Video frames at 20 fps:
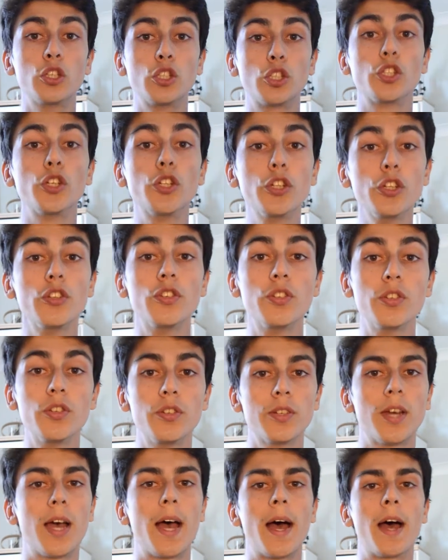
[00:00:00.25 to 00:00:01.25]
Should you
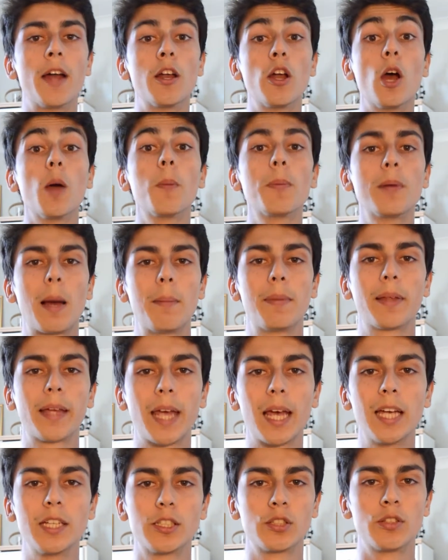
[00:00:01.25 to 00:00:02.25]
do an open
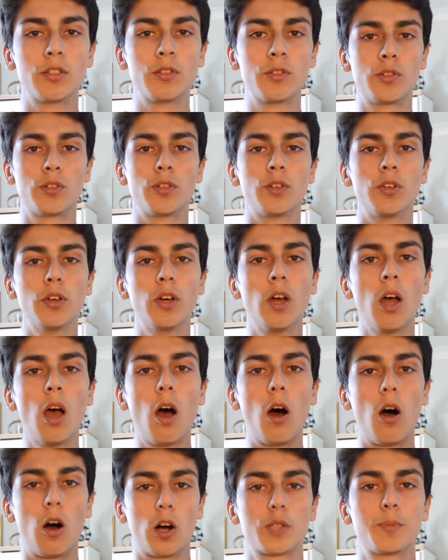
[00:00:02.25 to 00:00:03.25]
application to
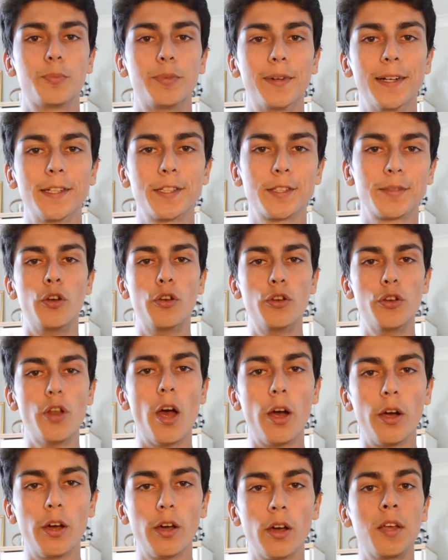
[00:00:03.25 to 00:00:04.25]
Oxbridge?
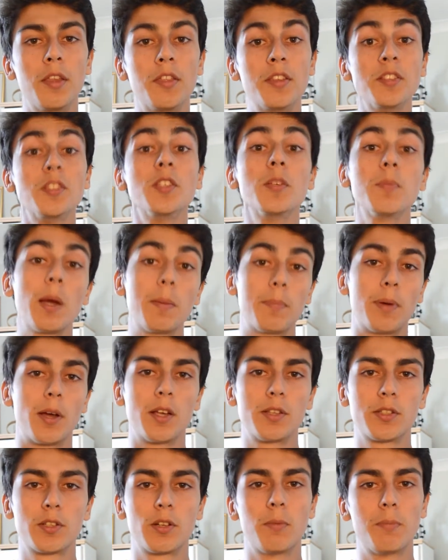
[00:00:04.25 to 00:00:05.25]
No. This is my
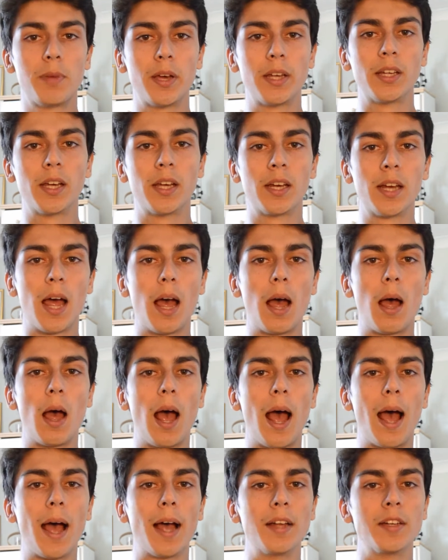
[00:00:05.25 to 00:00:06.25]
personal opinion
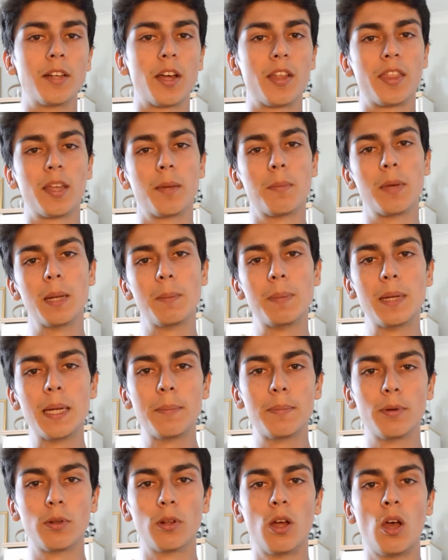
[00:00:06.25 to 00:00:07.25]
and I think many
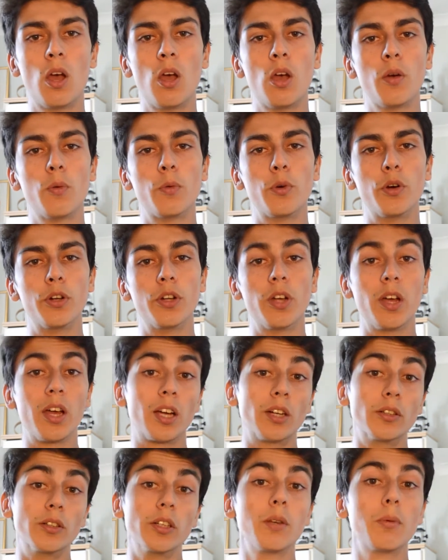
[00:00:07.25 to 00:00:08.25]
people would
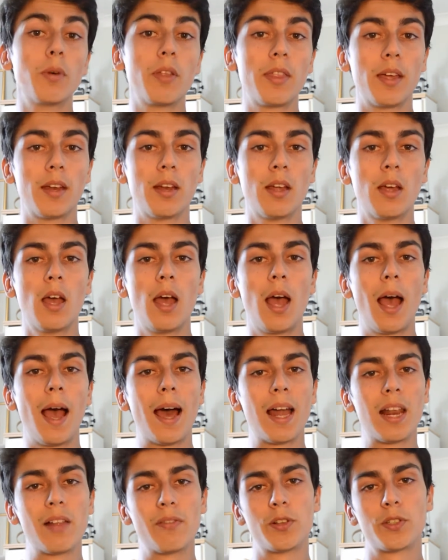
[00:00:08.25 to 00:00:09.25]
agree with it
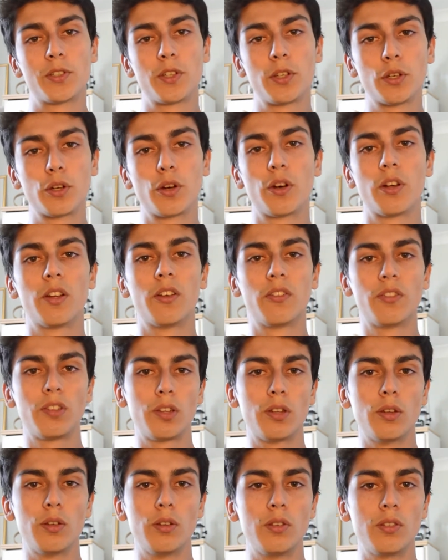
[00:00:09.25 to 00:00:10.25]
and I've also got a
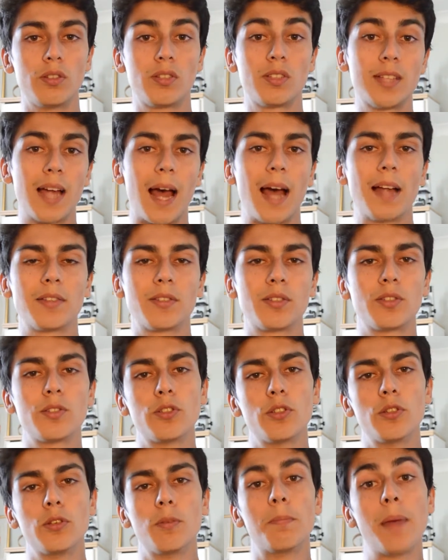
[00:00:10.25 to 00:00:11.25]
few stats
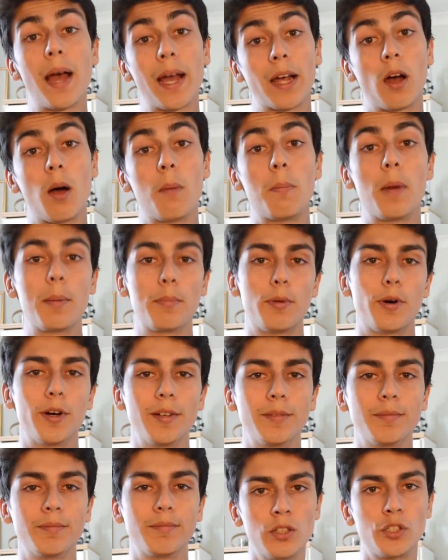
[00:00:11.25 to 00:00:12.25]
to back up my
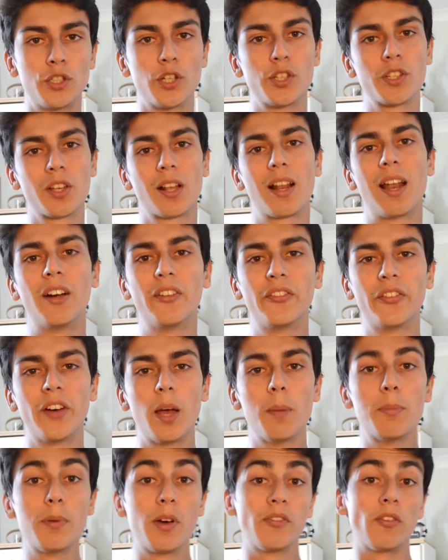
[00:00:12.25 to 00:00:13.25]
point. Just to clarify,
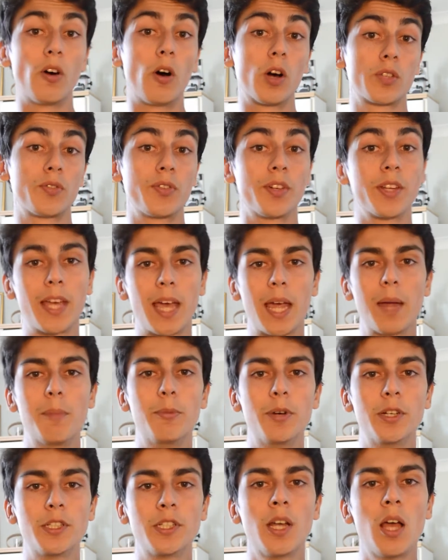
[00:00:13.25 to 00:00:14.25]
both Oxford and
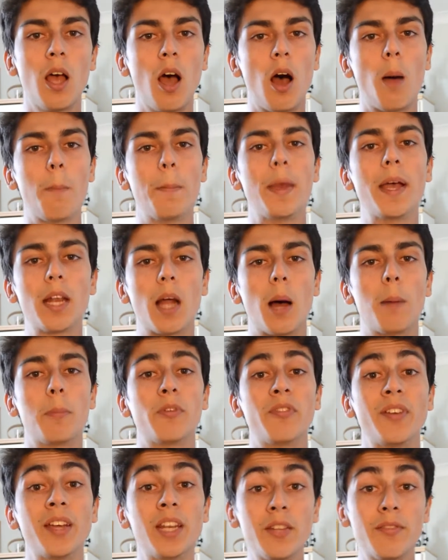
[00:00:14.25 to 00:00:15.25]
Cambridge are made up
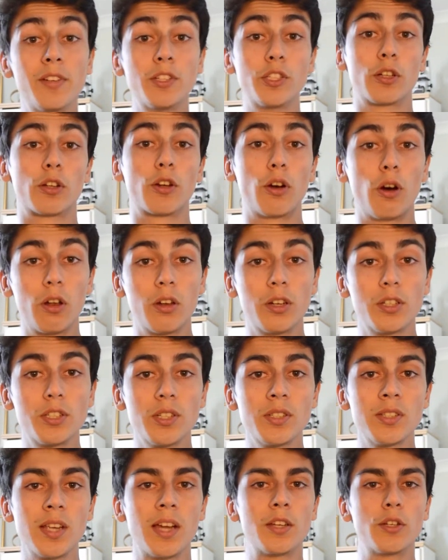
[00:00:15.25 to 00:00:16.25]
of individual
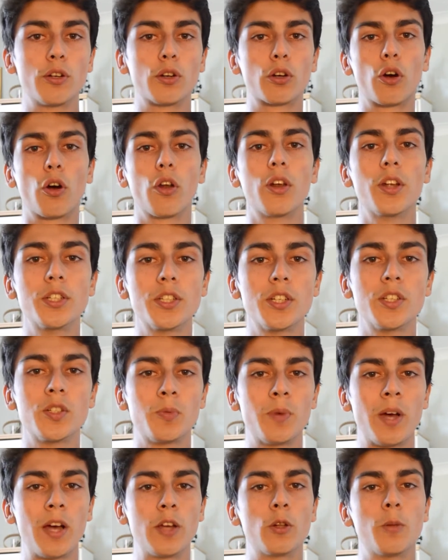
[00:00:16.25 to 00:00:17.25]
colleges and your college is
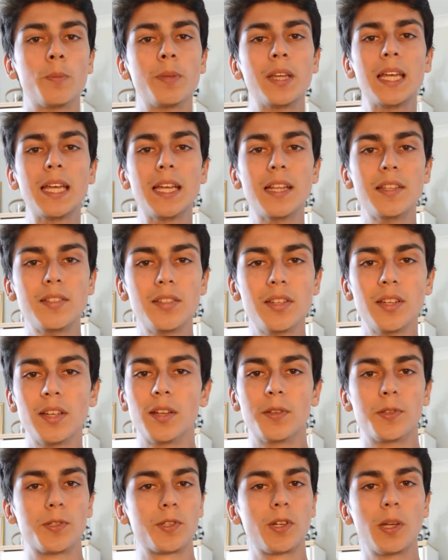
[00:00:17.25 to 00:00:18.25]
where you'll be eating
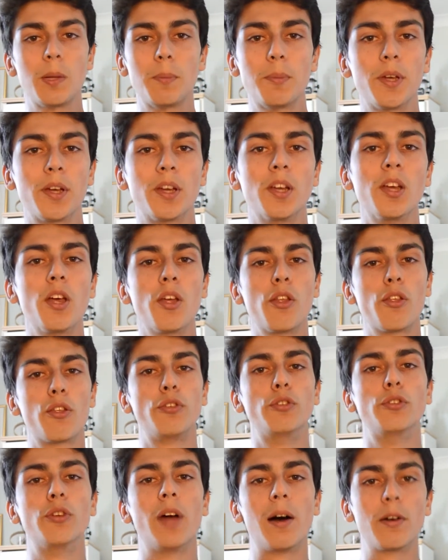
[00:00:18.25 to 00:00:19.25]
and sleeping
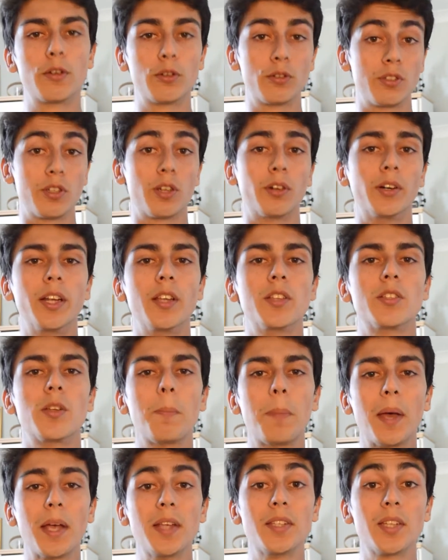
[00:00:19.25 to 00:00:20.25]
throughout your degree, so
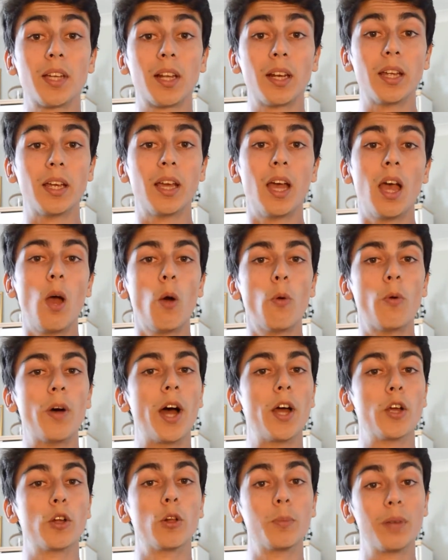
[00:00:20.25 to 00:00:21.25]
basically
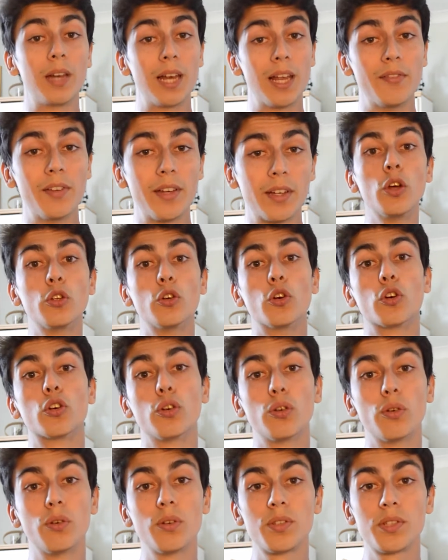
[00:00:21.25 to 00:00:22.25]
where you'll be living. Your
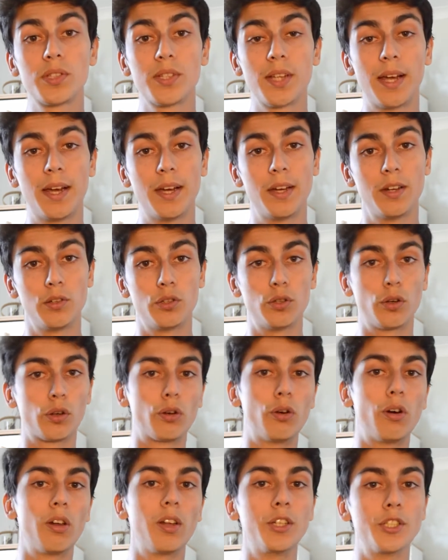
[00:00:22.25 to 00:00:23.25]
course and your
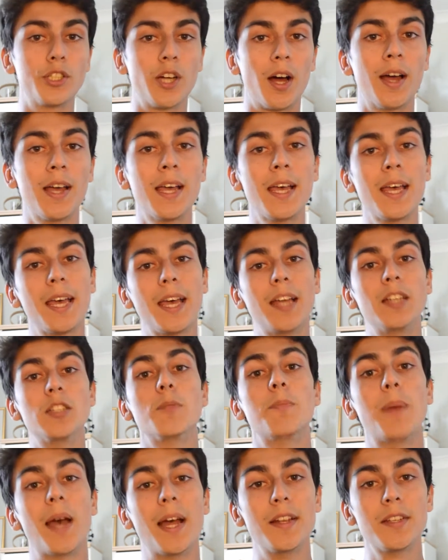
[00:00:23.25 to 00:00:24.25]
college are
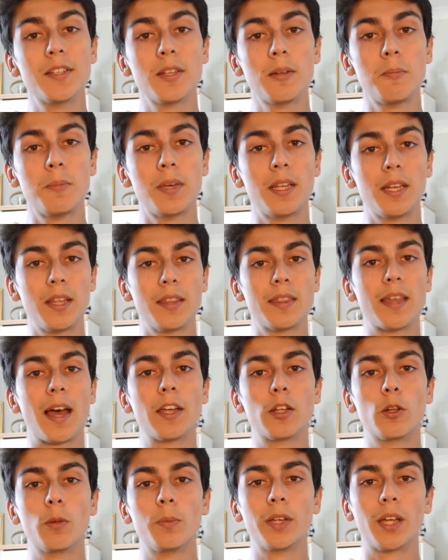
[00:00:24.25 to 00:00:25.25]
independent, meaning that
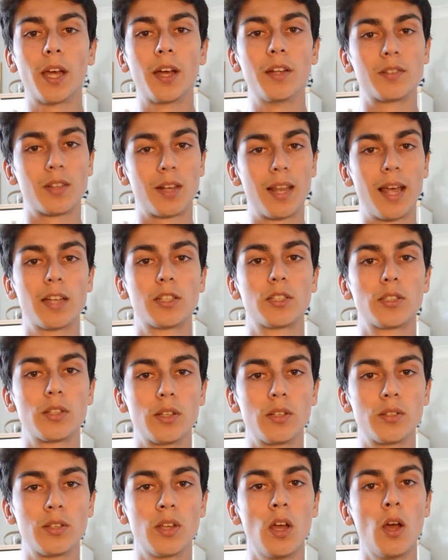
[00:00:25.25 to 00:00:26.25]
you'll be going to
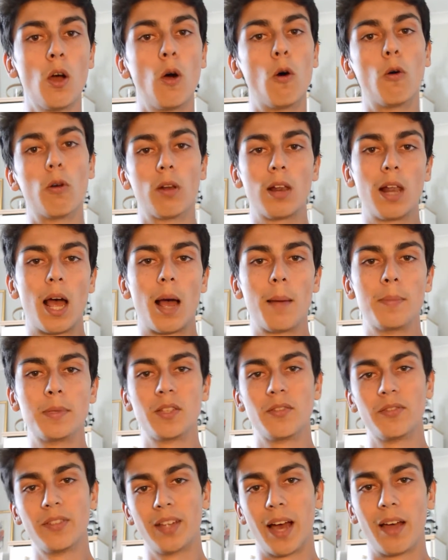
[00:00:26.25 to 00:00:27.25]
lectures or labs
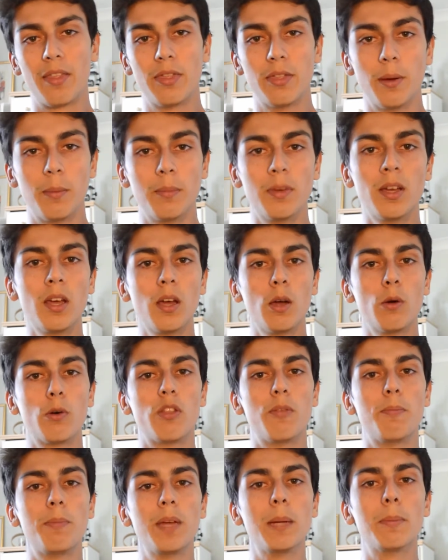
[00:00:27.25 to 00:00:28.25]
if you have them
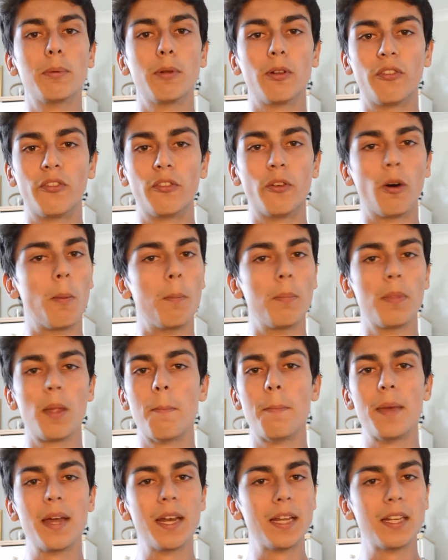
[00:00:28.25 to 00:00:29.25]
with people from
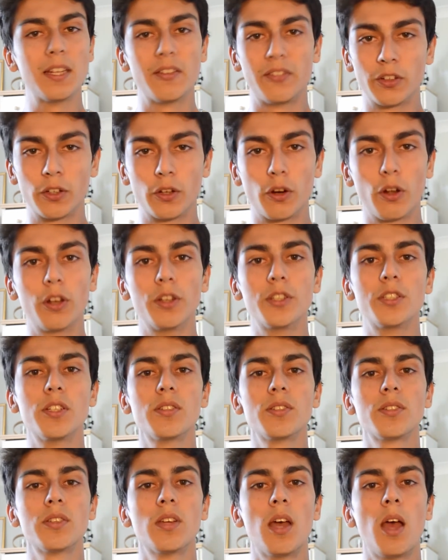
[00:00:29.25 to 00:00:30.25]
many different
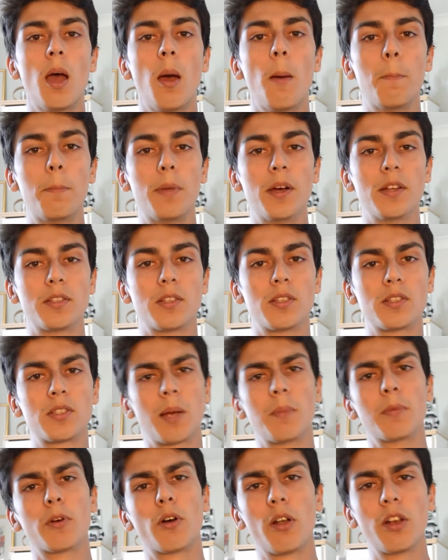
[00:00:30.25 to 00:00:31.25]
colleges but
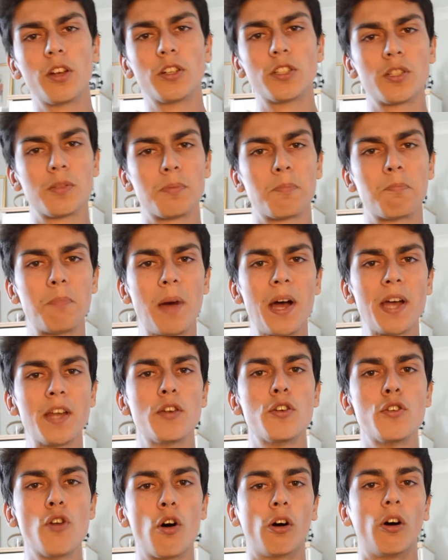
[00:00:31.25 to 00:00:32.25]
some colleges
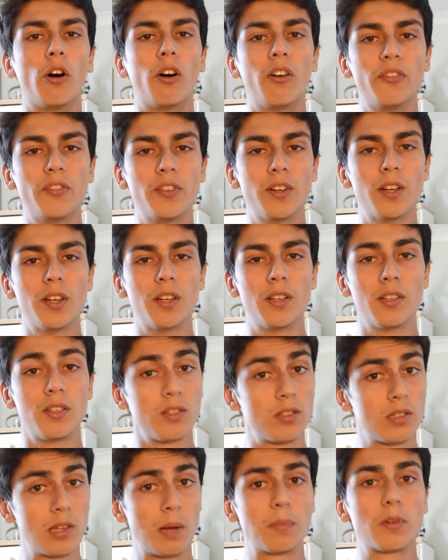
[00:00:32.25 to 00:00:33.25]
might not offer
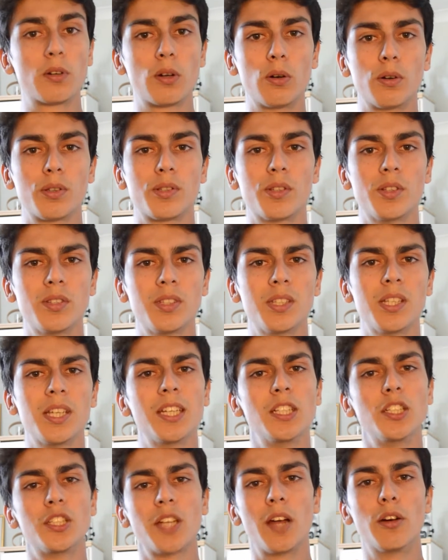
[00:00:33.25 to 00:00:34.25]
some courses.
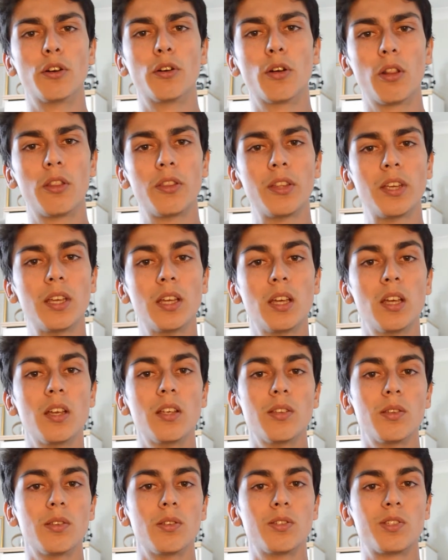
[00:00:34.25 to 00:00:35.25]
In general, the
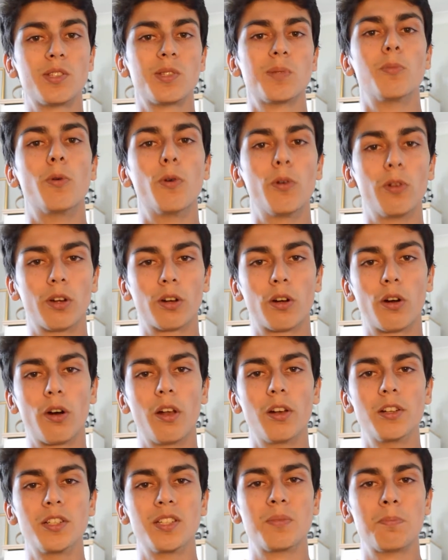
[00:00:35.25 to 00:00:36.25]
smaller
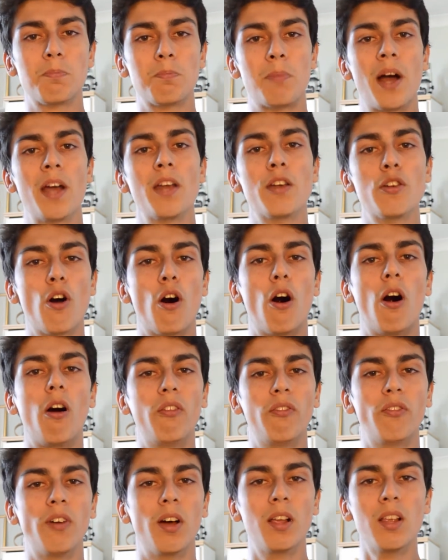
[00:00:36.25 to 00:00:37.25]
colleges might not
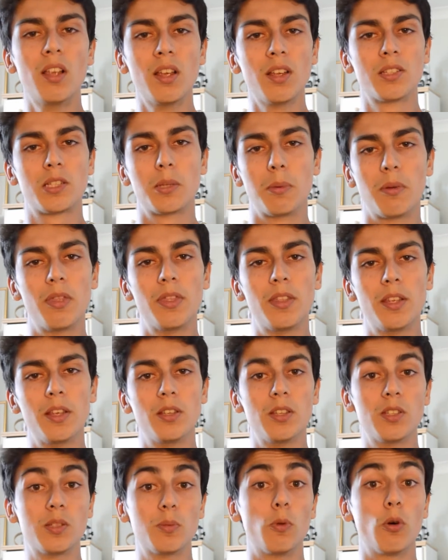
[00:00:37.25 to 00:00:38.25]
offer some of
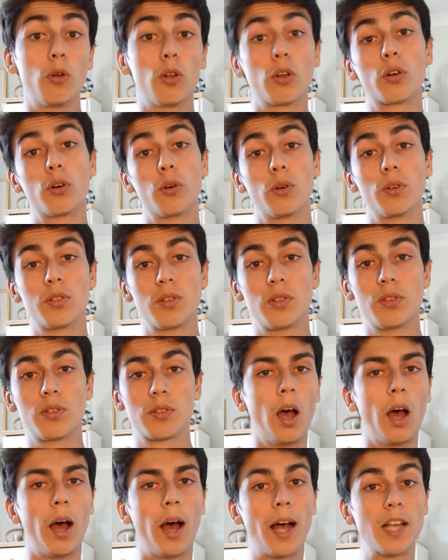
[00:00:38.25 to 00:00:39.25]
the smaller courses.